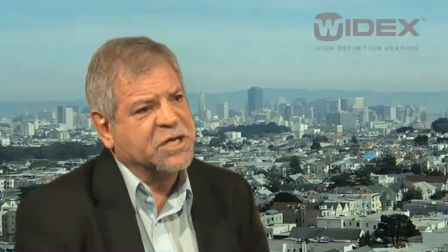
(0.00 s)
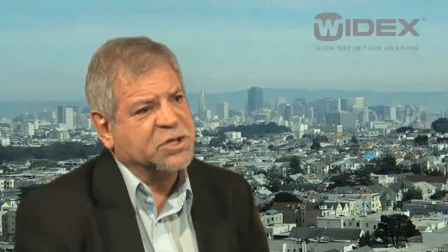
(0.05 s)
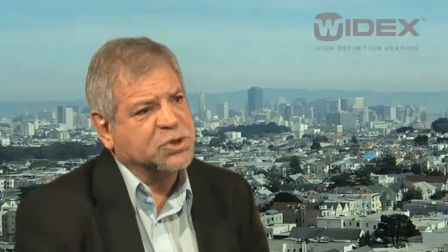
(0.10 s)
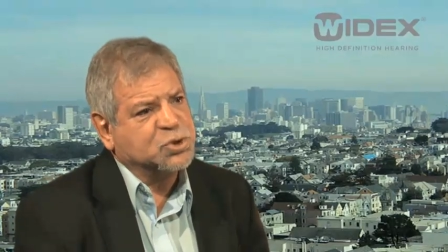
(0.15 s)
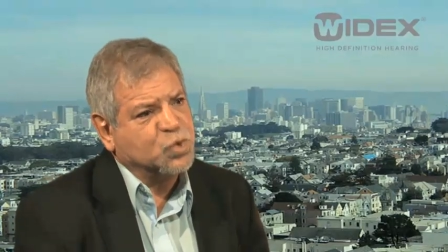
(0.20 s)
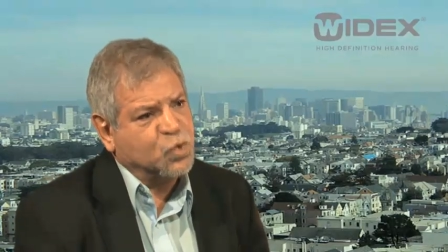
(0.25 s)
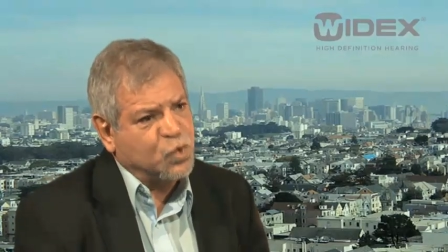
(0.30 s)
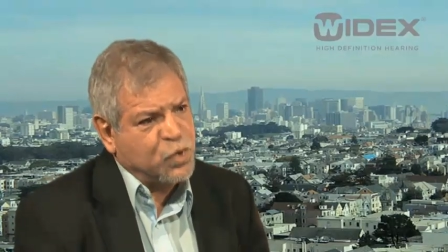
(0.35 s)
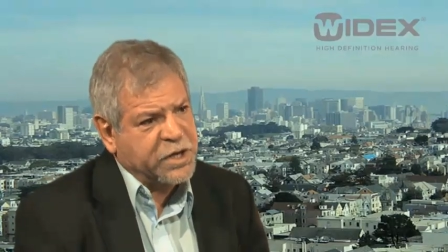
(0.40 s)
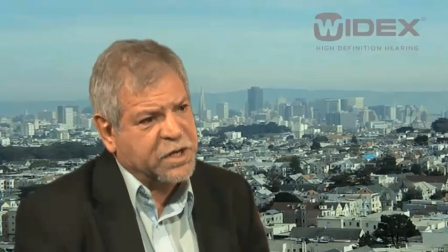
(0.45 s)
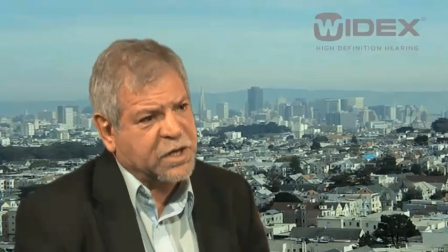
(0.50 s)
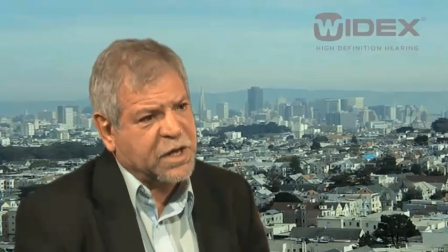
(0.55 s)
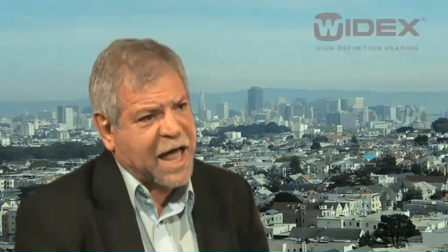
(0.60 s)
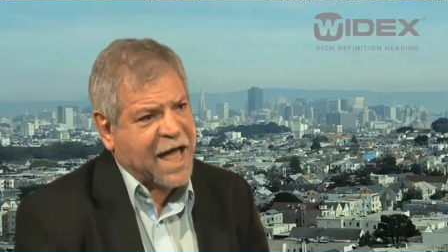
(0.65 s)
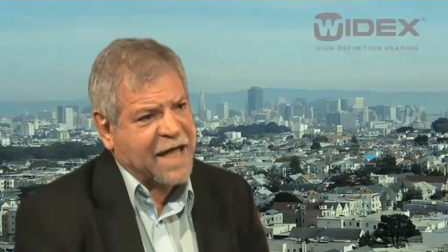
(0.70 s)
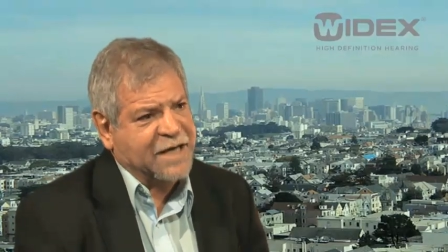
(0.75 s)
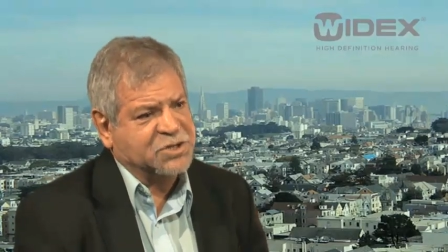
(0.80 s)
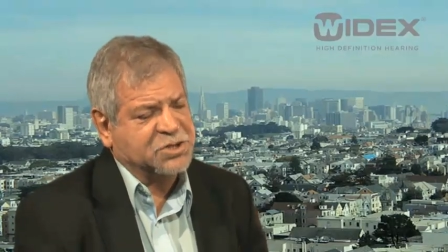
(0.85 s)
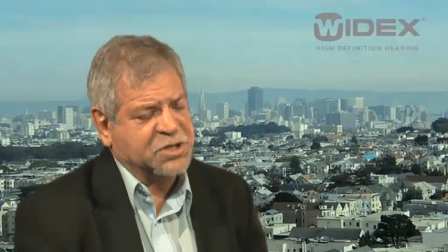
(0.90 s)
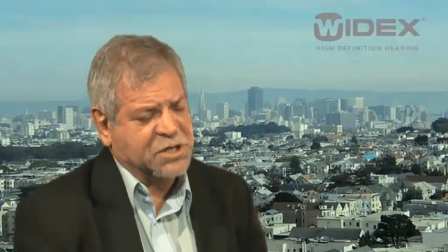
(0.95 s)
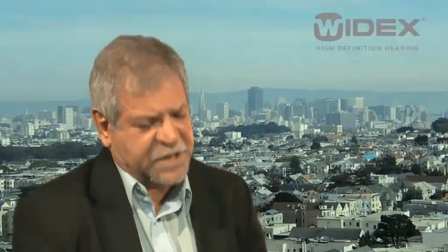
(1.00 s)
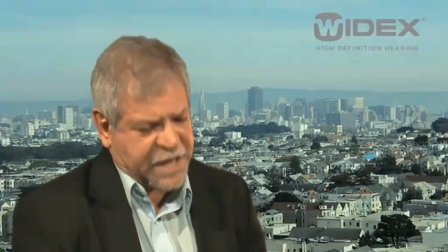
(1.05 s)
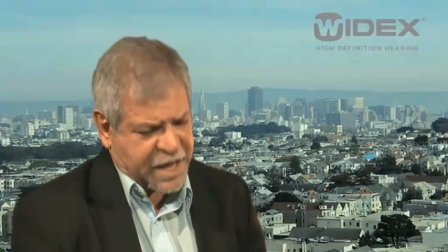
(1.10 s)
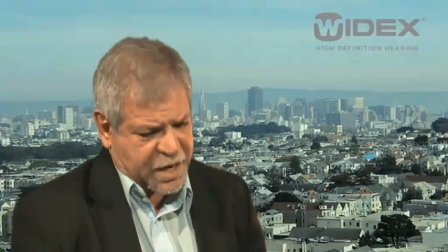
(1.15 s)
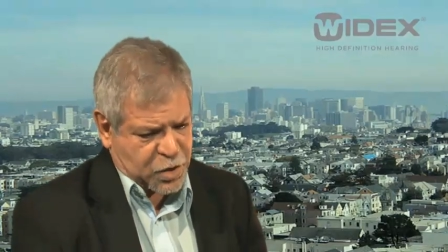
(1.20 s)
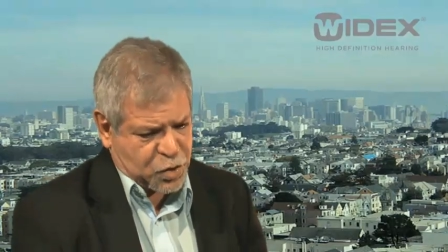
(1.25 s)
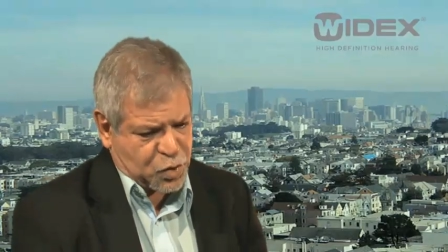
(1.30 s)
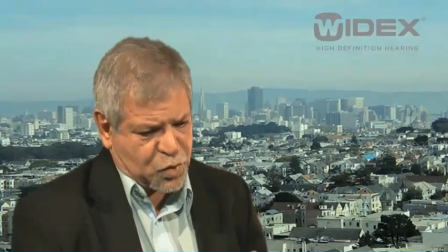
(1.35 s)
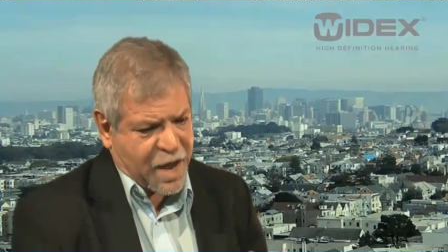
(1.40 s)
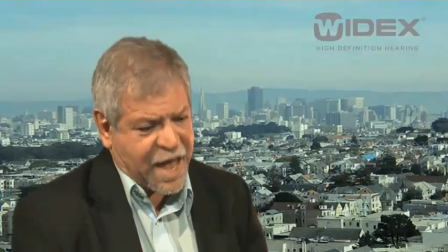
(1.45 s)
is realizing
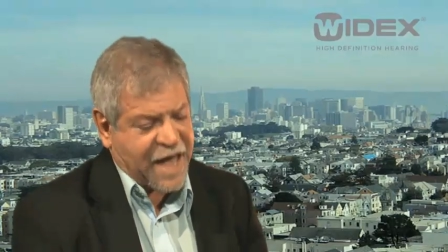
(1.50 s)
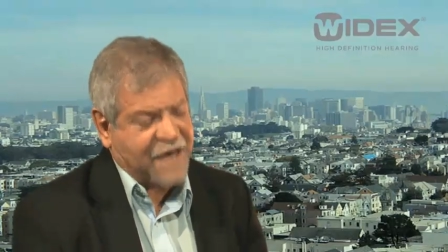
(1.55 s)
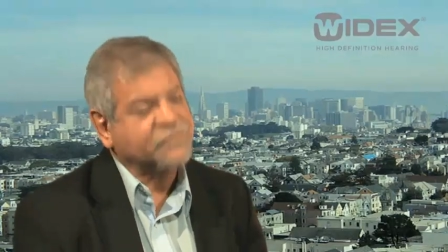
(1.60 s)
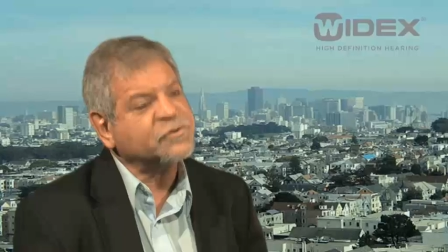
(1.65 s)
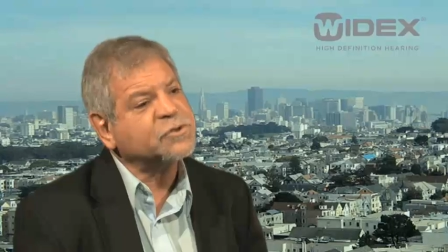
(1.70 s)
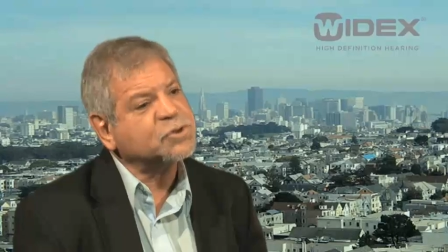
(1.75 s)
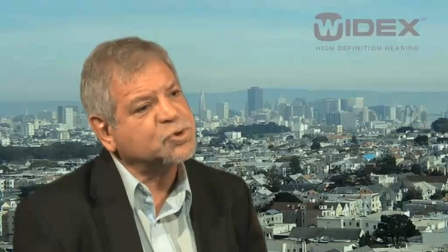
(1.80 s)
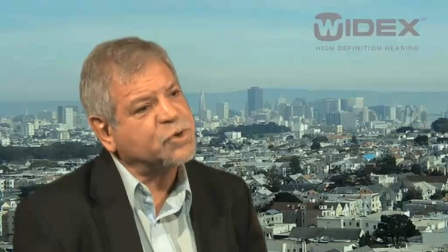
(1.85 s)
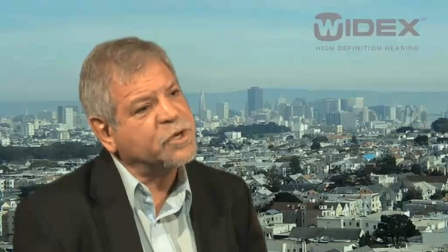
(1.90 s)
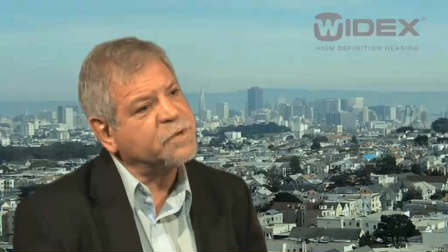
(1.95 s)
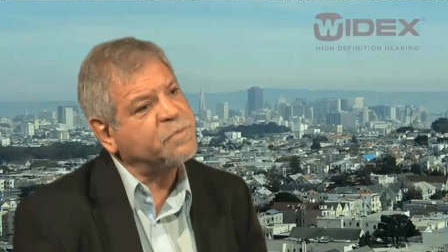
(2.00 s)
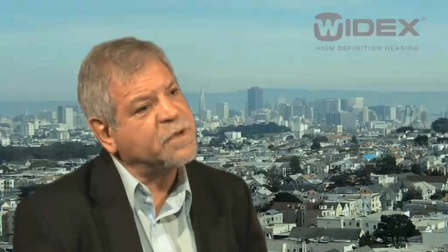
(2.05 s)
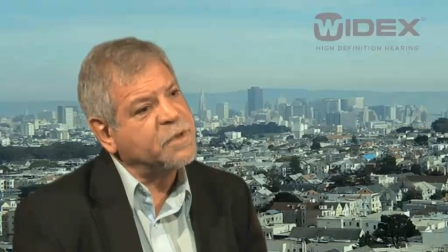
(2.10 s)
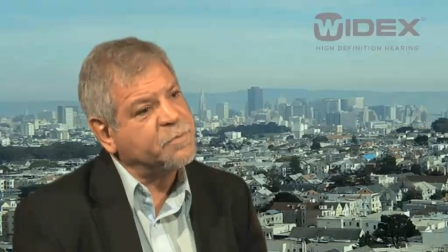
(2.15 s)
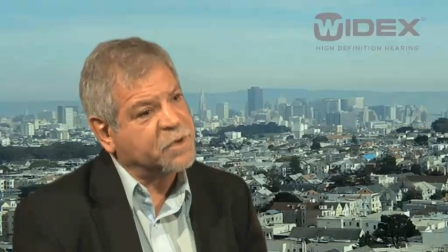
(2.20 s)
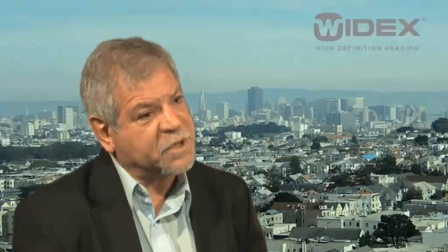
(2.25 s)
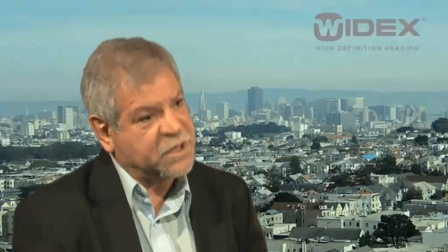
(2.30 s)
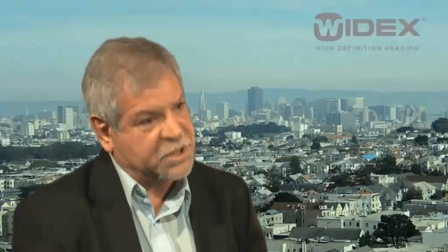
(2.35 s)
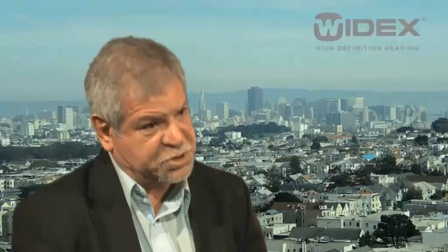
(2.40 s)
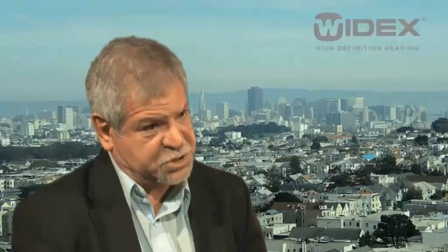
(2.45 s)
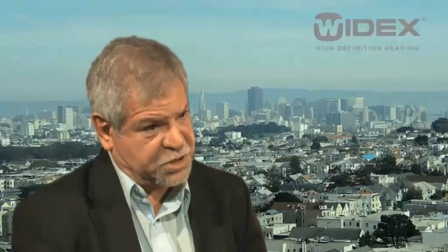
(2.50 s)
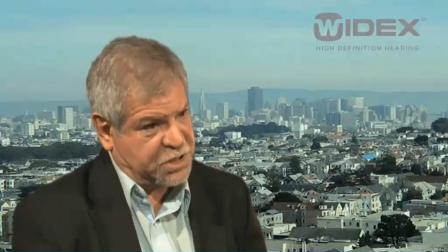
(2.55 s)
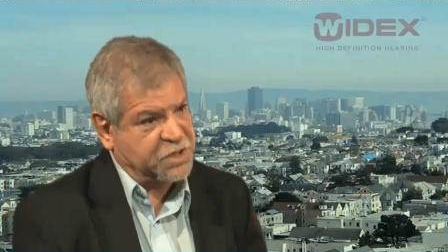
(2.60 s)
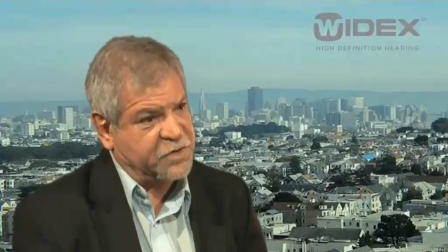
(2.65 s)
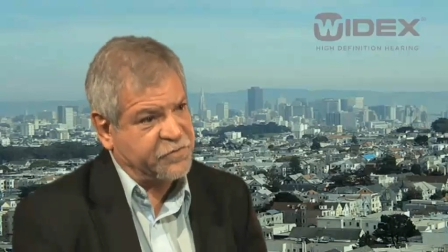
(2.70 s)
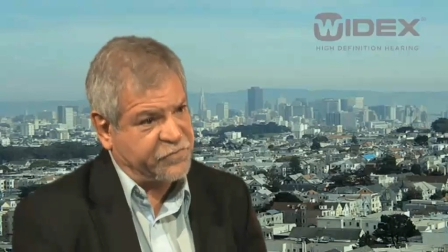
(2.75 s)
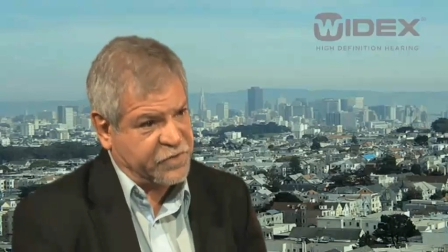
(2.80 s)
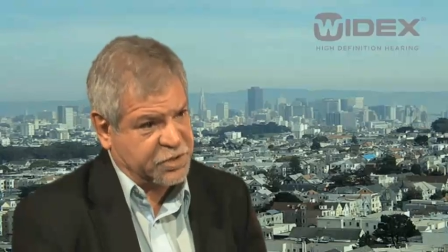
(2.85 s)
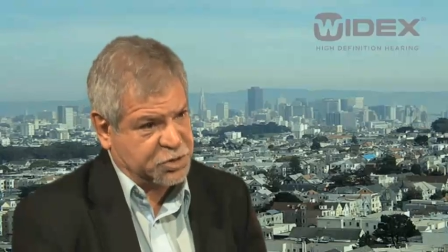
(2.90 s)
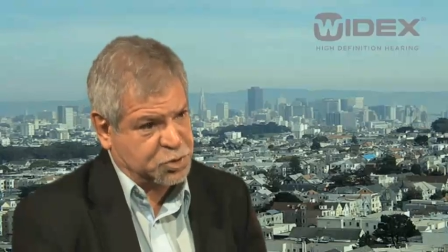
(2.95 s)
that you have to treat people as
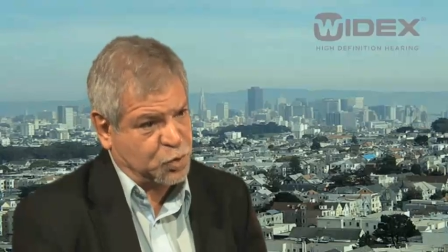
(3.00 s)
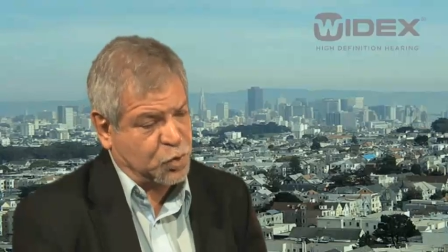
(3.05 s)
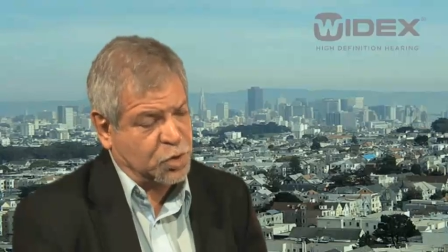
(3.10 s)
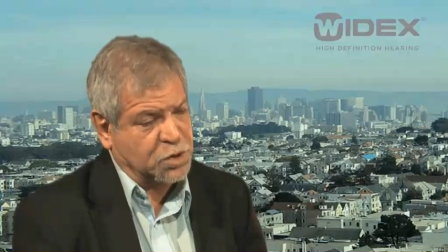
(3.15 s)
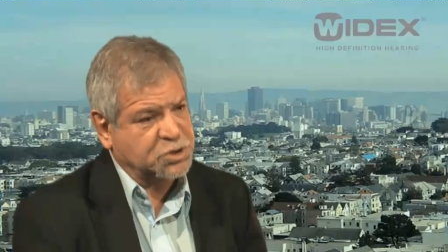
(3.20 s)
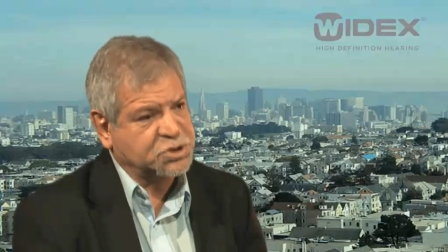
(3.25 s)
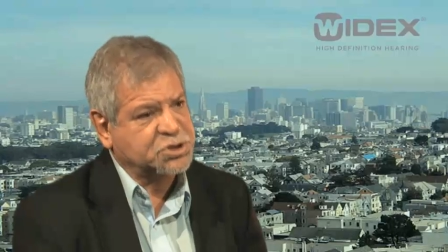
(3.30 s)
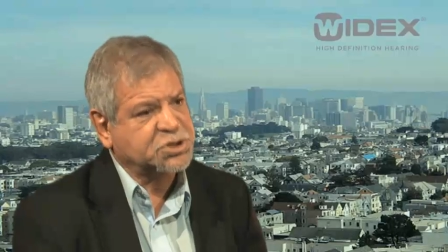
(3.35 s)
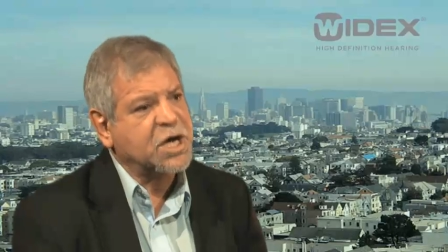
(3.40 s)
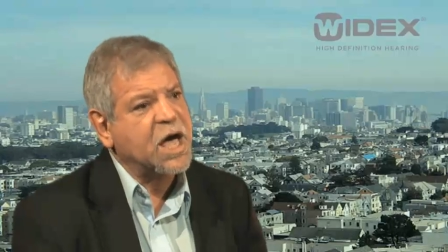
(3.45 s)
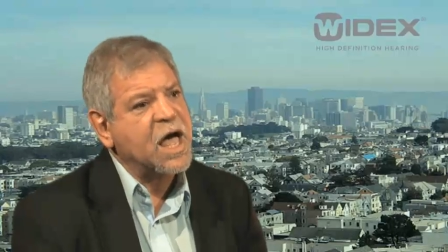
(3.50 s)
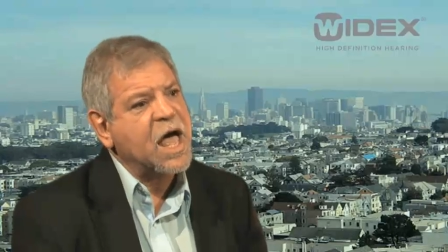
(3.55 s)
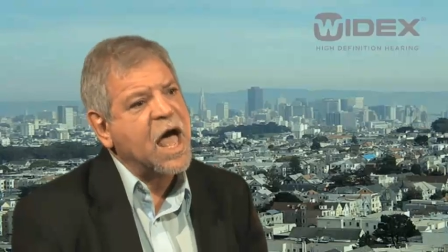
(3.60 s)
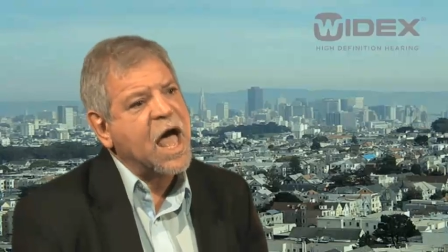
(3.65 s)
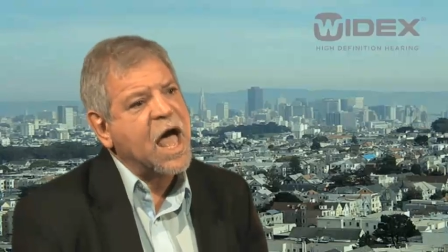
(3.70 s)
individuals,